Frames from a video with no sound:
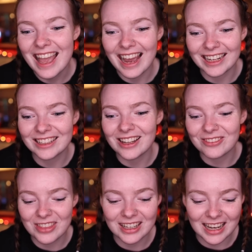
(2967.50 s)
And I
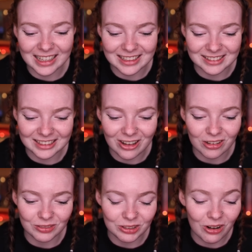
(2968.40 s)
love that I get to see
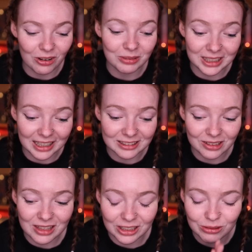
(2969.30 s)
all of you all weekend.
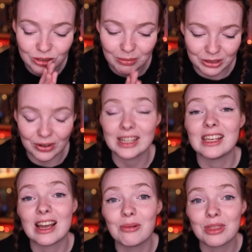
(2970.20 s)
So thank you so much for
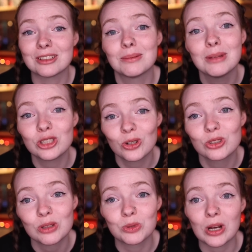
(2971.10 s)
hanging out with us. Make sure to
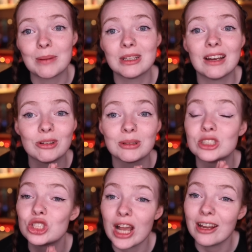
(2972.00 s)
subscribe to
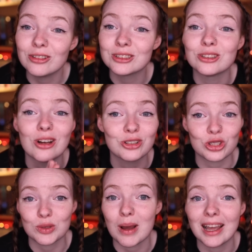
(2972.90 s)
everyone's channels, not
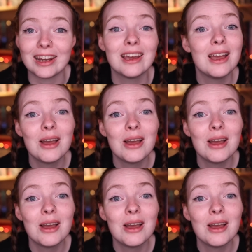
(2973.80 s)
just mine.